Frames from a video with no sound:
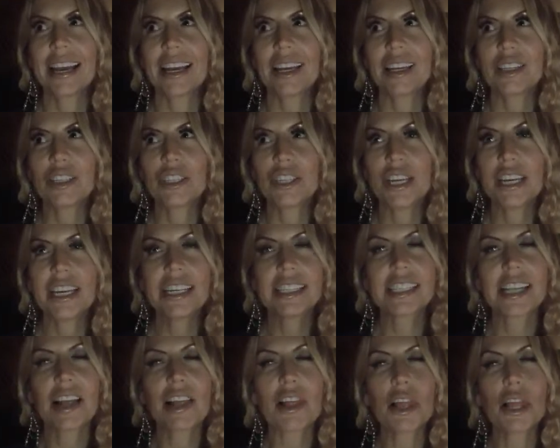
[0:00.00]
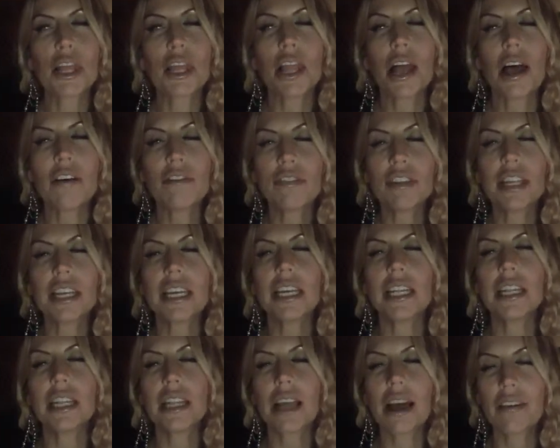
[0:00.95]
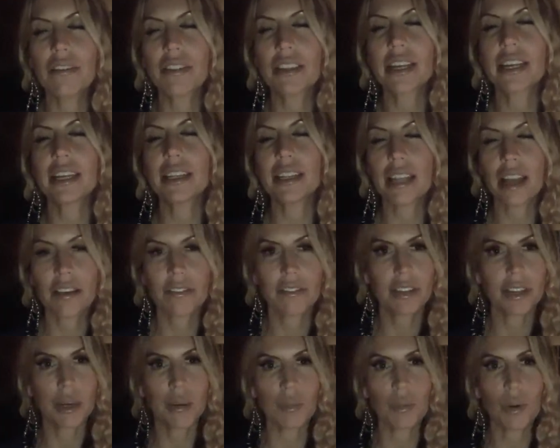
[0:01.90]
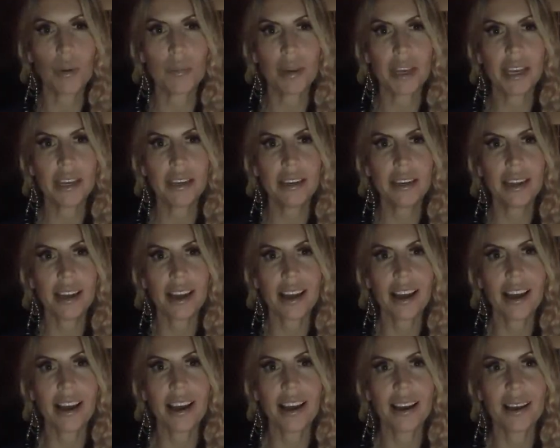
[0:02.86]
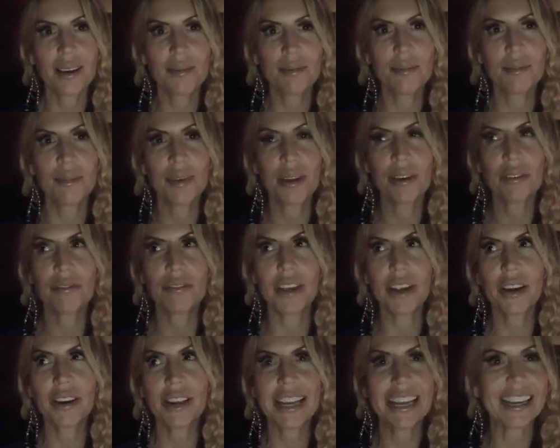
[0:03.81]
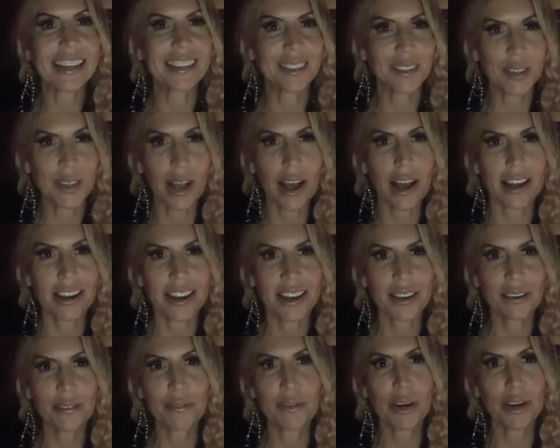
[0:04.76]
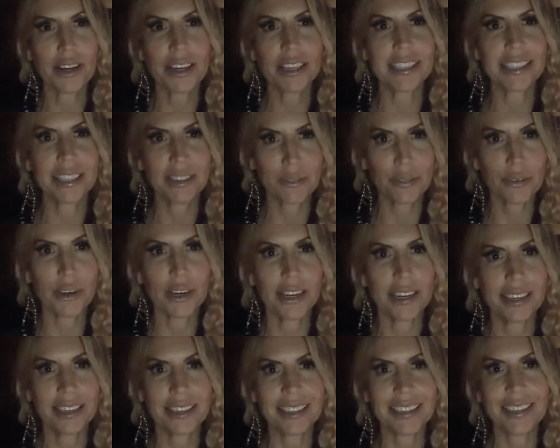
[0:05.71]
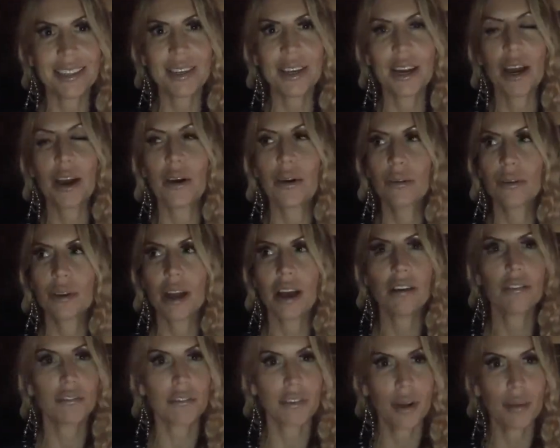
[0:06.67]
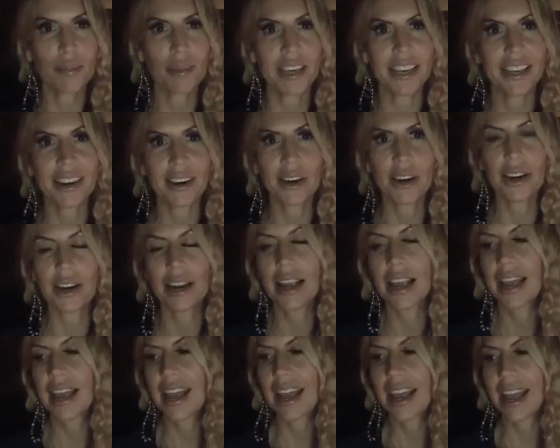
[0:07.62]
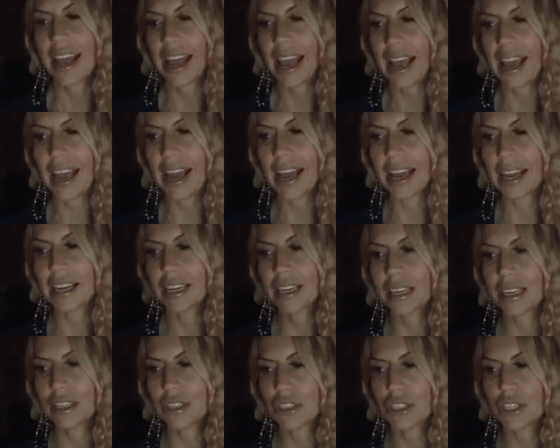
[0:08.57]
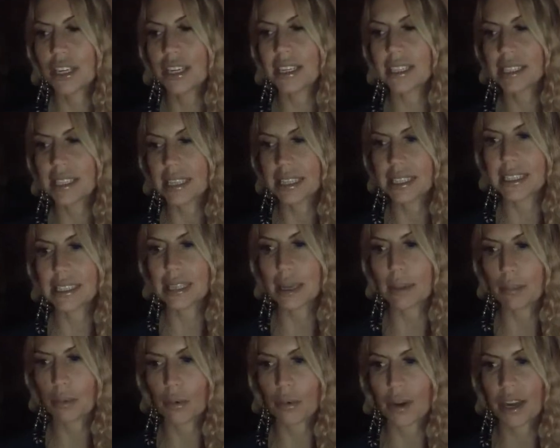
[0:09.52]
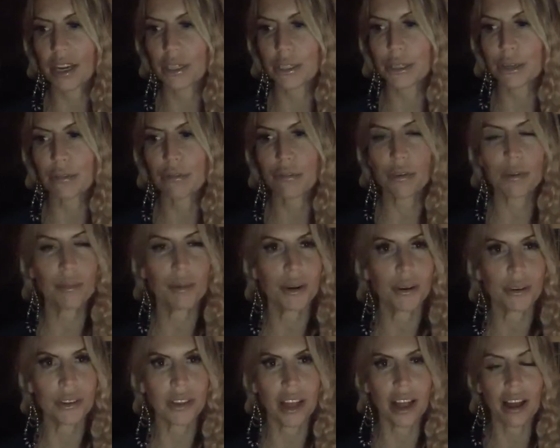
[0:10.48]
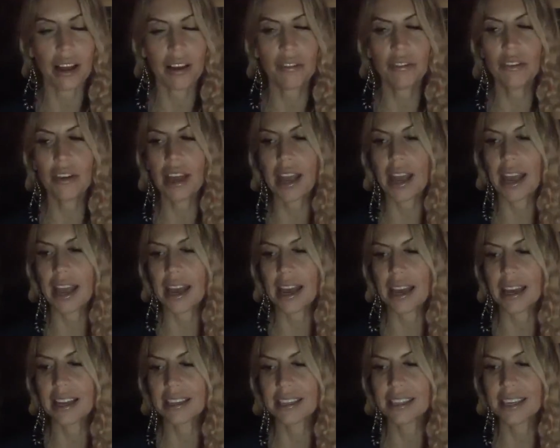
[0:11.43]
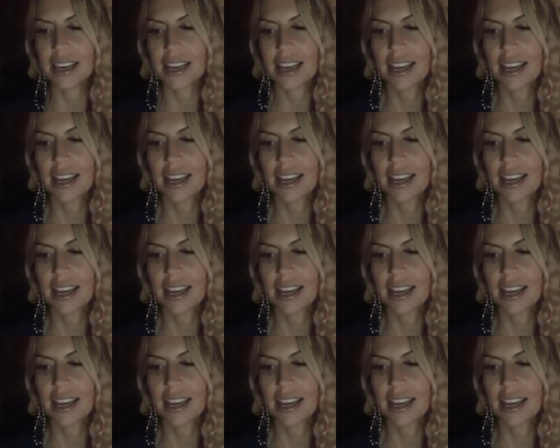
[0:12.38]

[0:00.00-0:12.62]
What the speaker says: she is a lovely, lovely, lovely woman, very exotic, very different, not from here. And she is in separation from her love, and